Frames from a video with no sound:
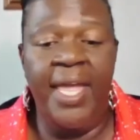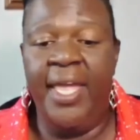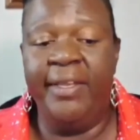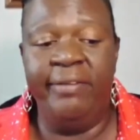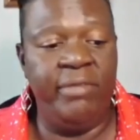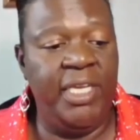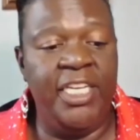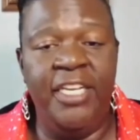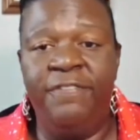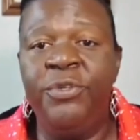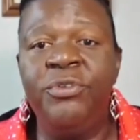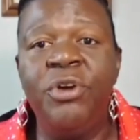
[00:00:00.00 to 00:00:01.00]
And
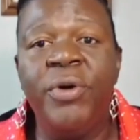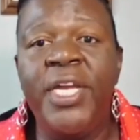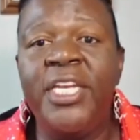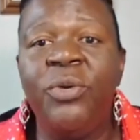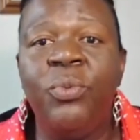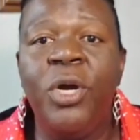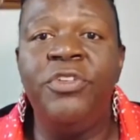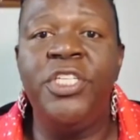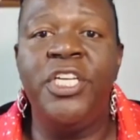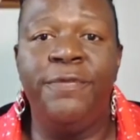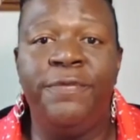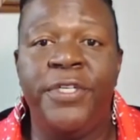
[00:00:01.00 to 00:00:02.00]
if you don't hit it well, you
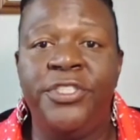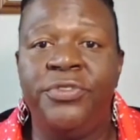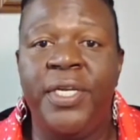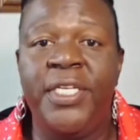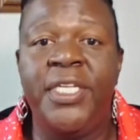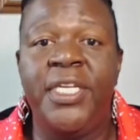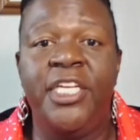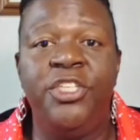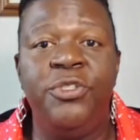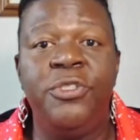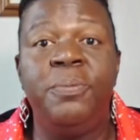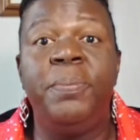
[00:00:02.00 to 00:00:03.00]
get frustrated
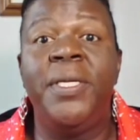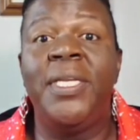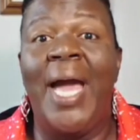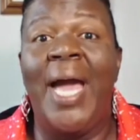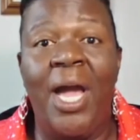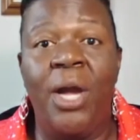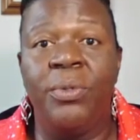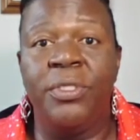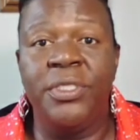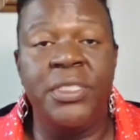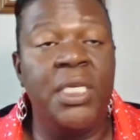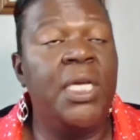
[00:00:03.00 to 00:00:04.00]
and you spend
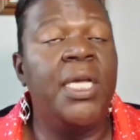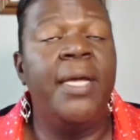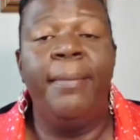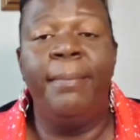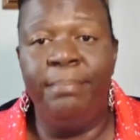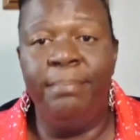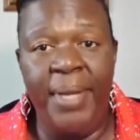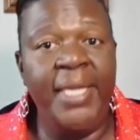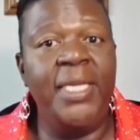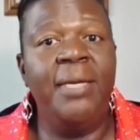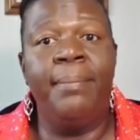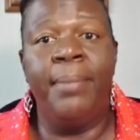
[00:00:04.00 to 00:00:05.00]
hours
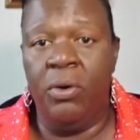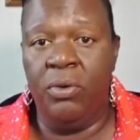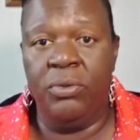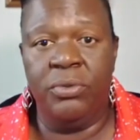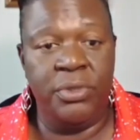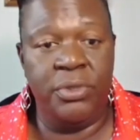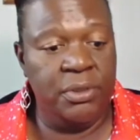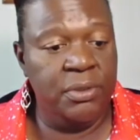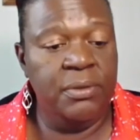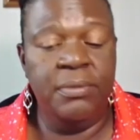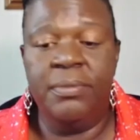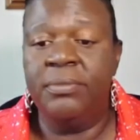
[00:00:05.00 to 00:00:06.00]
banging balls.
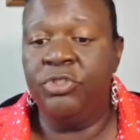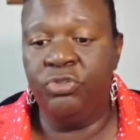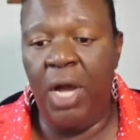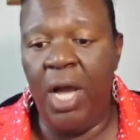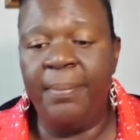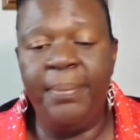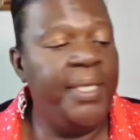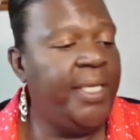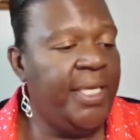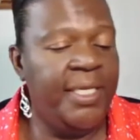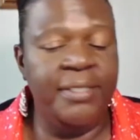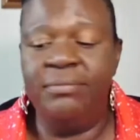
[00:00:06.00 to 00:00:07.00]
Drop,
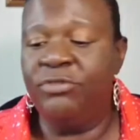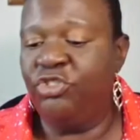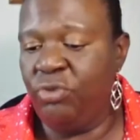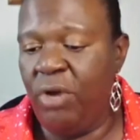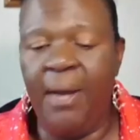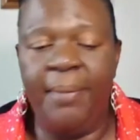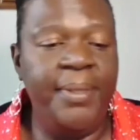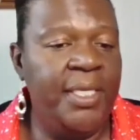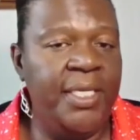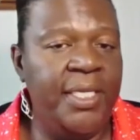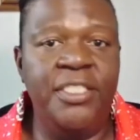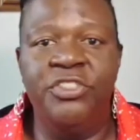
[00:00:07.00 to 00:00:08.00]
hit, drop,
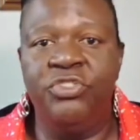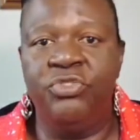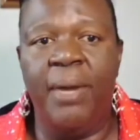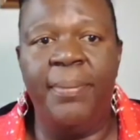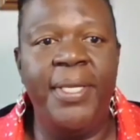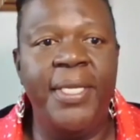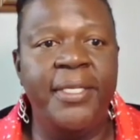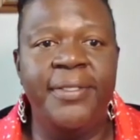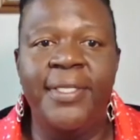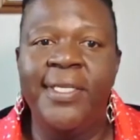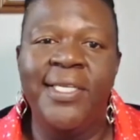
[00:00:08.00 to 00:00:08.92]
hit, drop, hit.